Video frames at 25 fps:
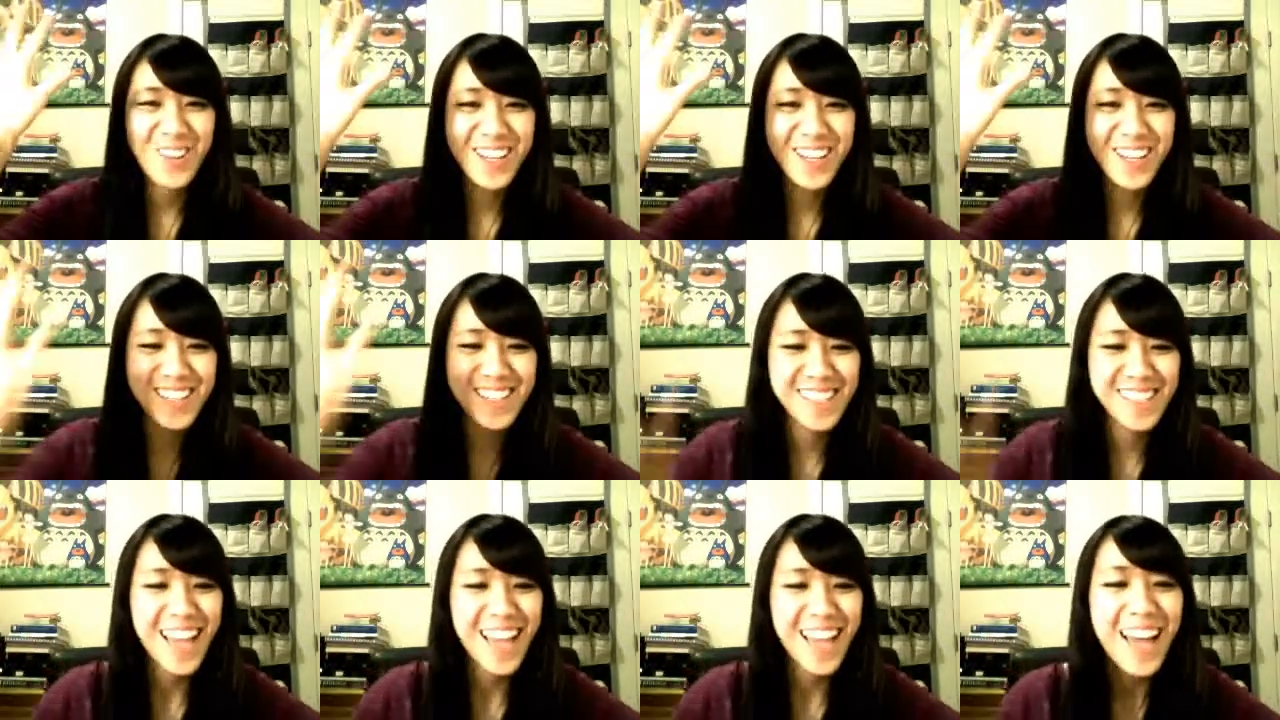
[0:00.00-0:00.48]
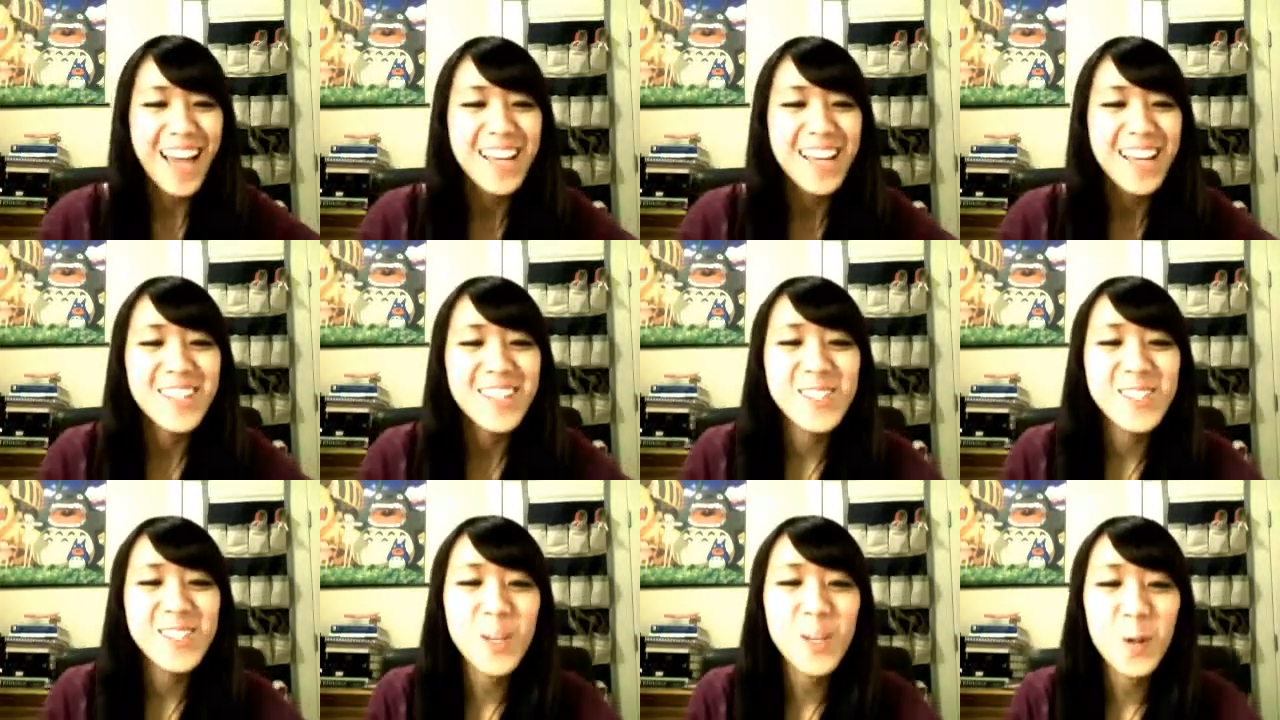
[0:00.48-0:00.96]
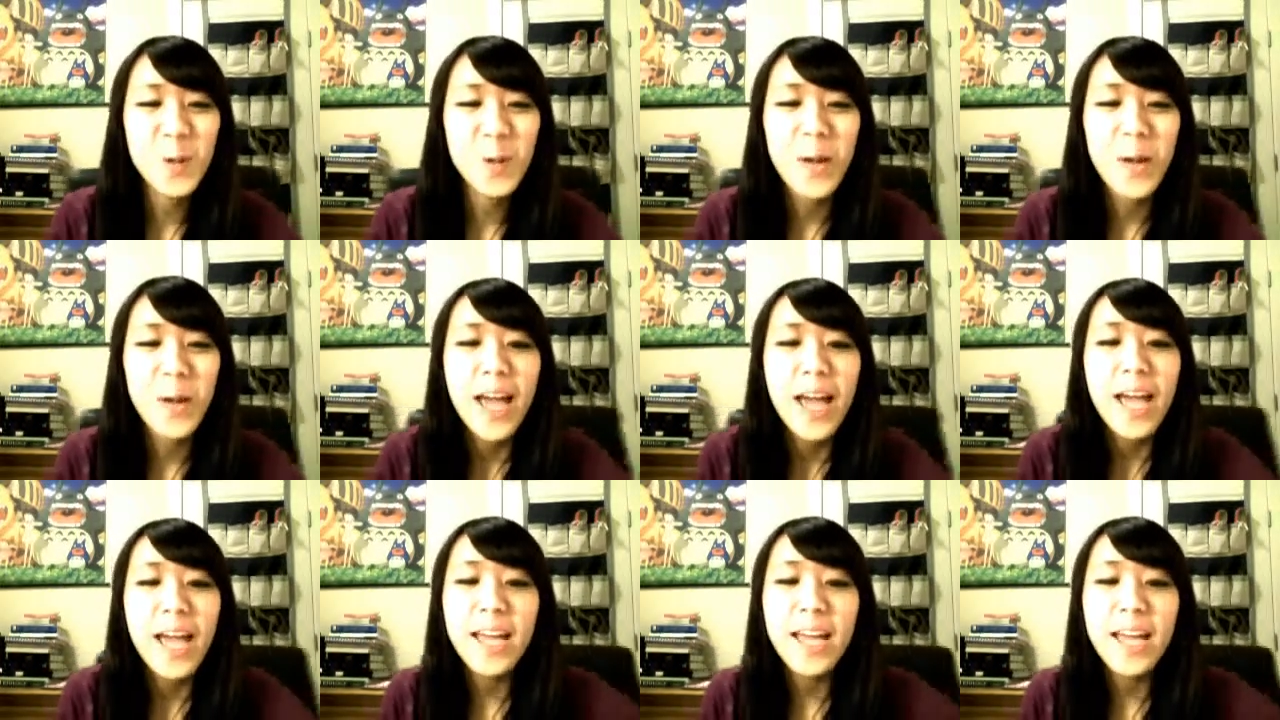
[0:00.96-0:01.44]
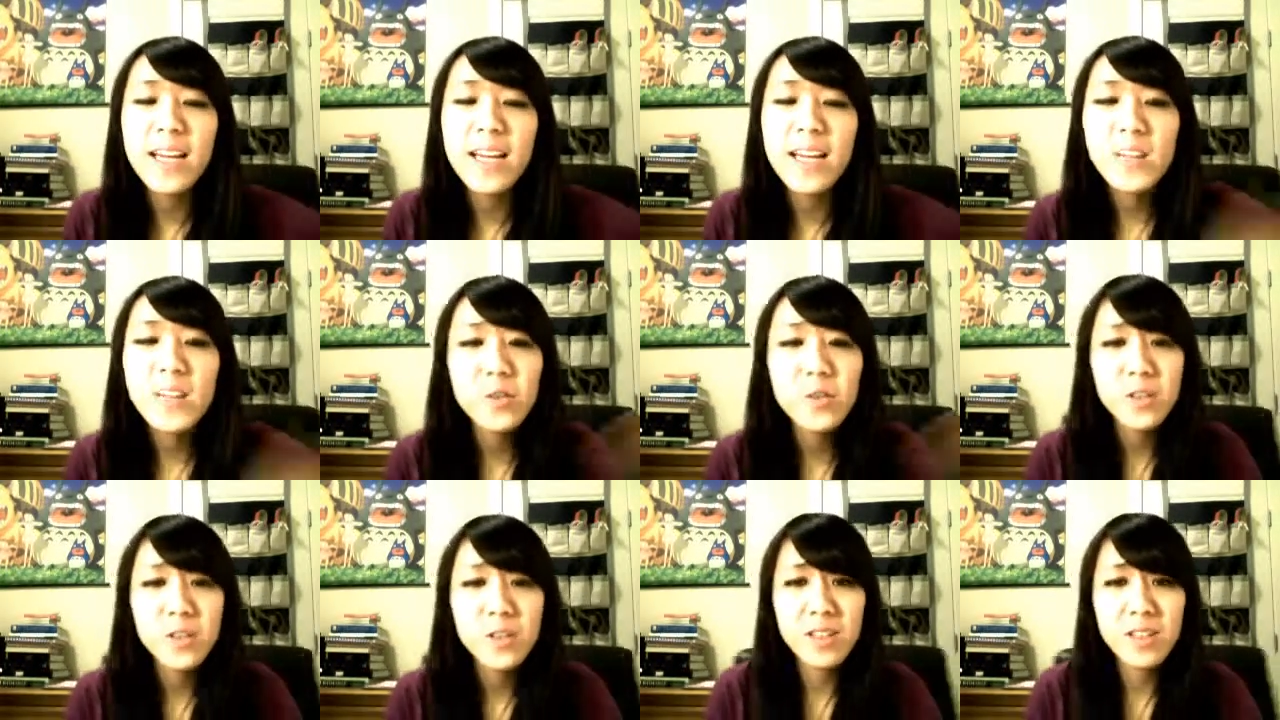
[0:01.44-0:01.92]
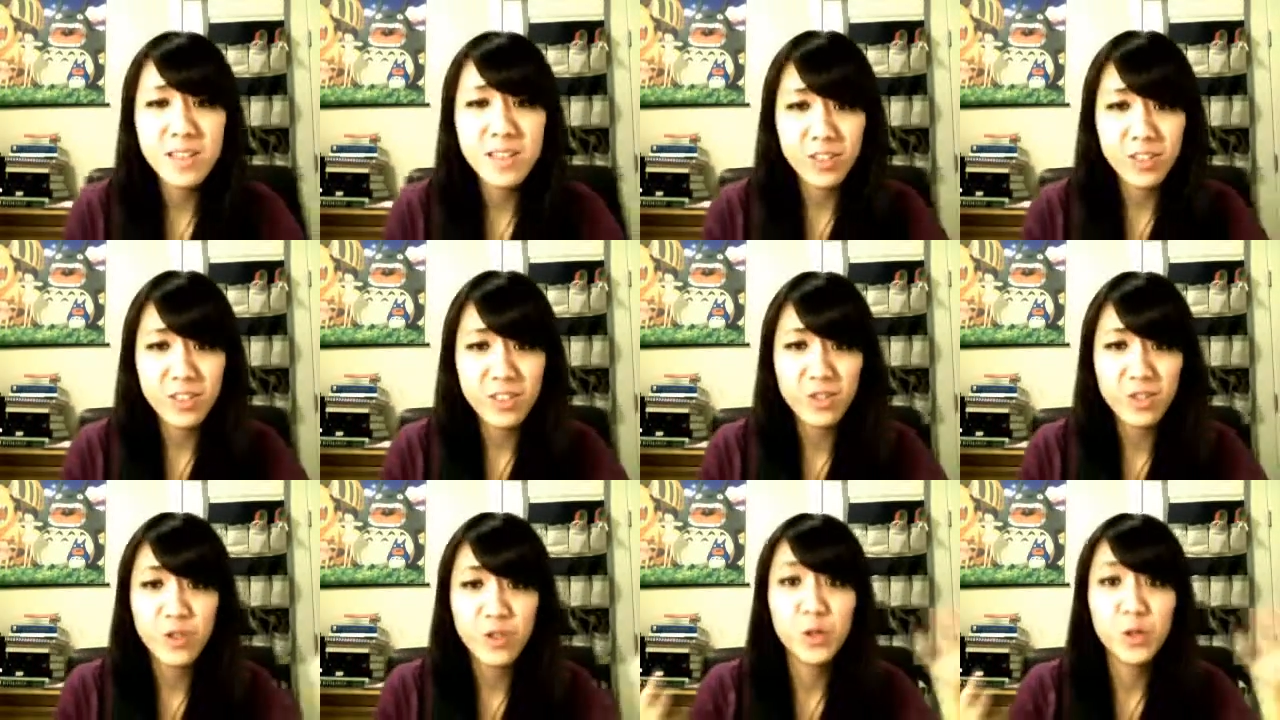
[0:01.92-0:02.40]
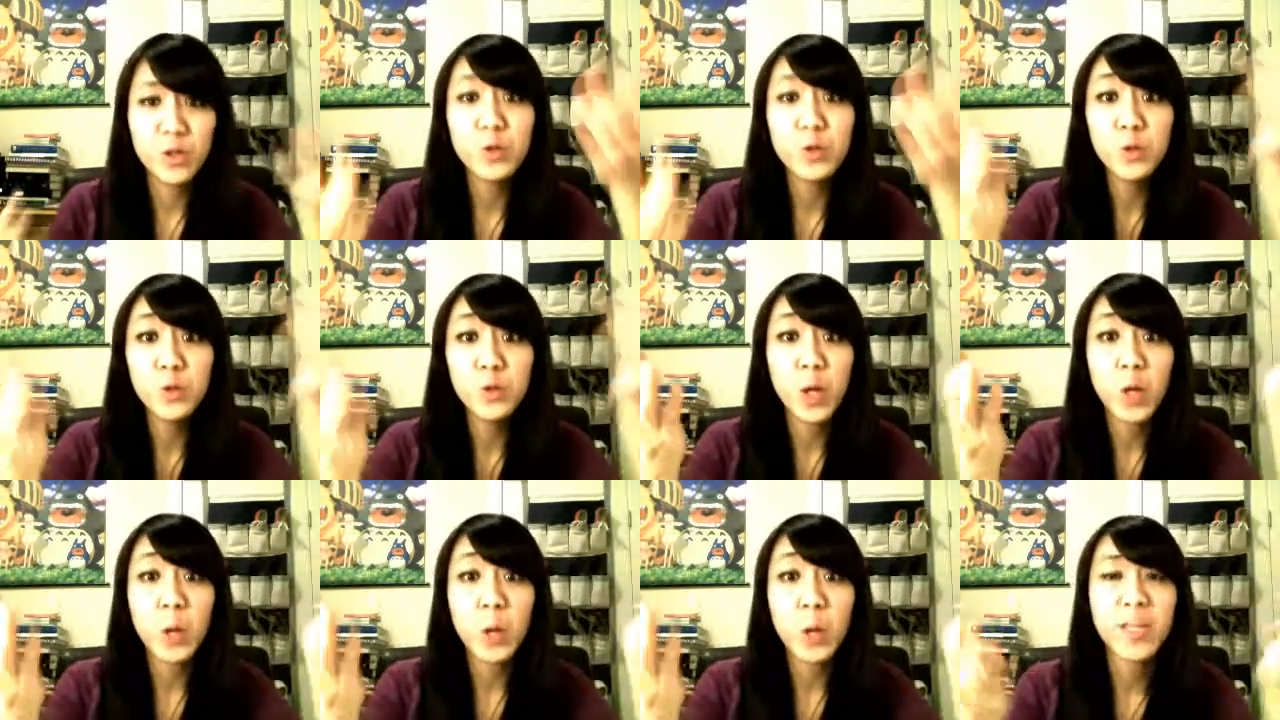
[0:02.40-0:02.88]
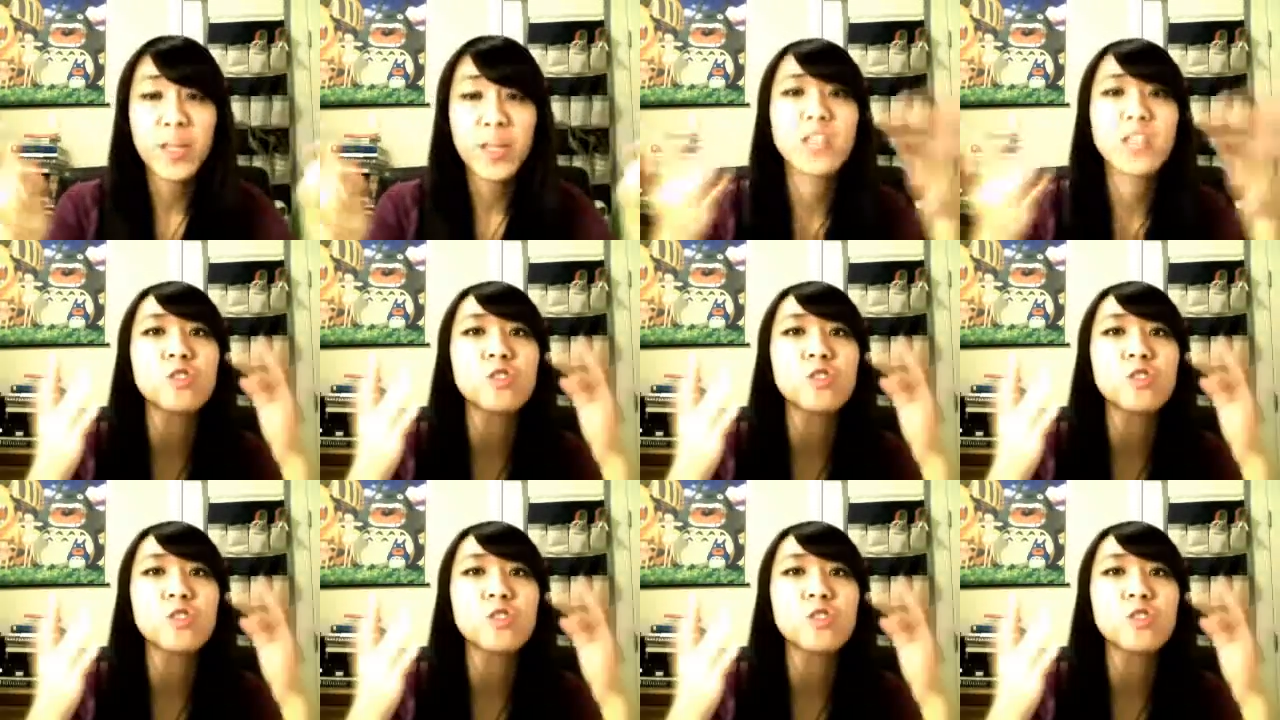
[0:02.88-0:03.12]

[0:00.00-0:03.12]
anyways. So, and or else this is too low,